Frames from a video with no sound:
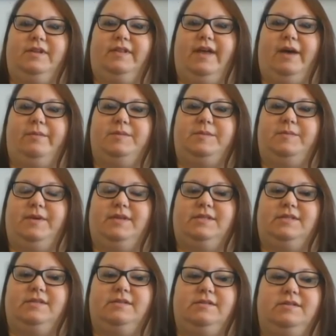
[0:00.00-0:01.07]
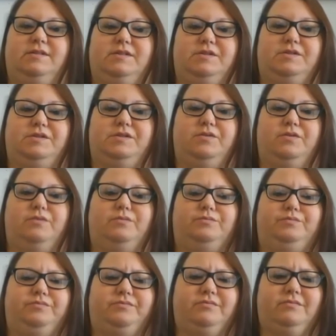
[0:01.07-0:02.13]
lab spaces.
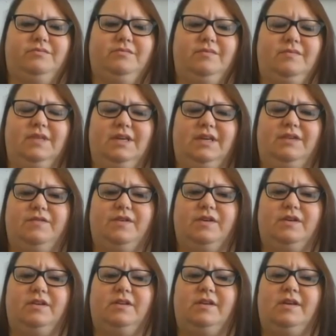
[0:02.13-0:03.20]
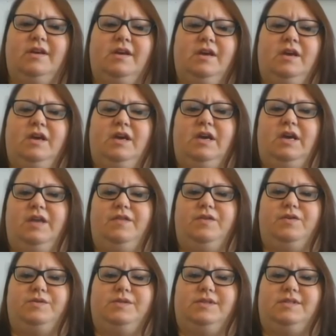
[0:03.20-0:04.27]
So even in
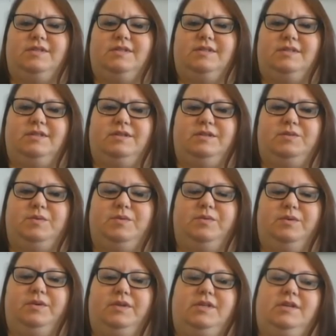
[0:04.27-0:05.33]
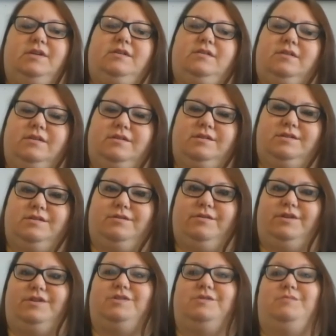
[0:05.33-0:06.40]
those instances, we really take into
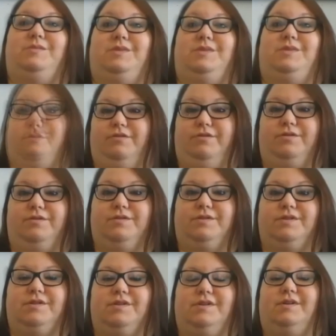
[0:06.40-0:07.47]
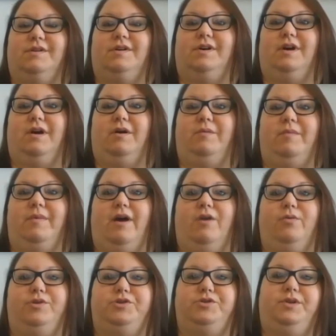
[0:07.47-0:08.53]
consideration materials,
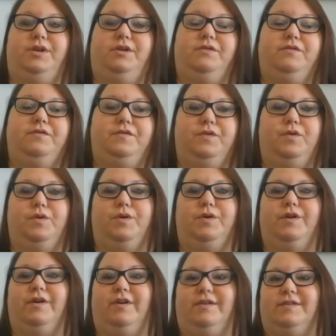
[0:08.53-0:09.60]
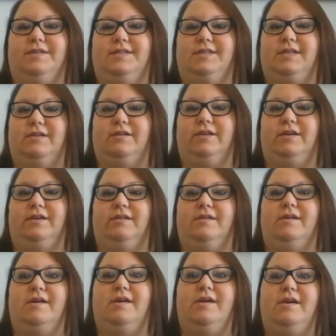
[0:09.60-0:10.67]
how we're treating the floor and the
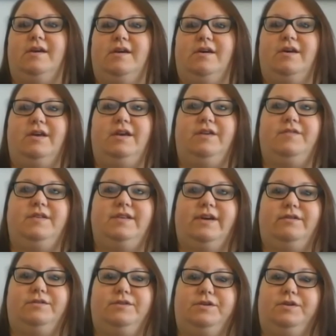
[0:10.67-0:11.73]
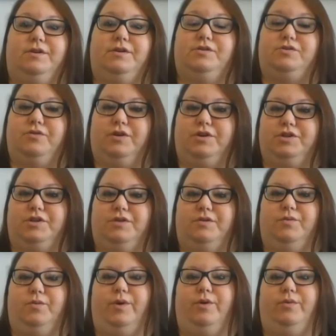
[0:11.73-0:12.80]
ceiling, even down to the
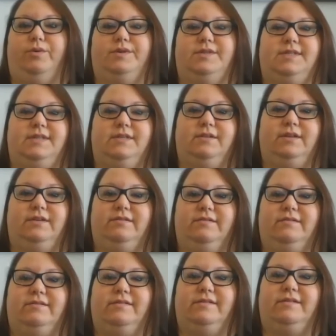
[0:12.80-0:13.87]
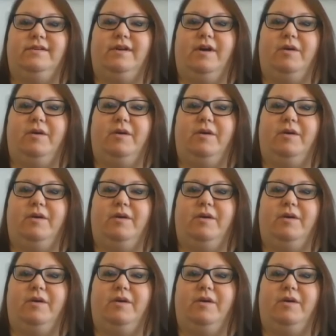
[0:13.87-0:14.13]
construction where we're sealing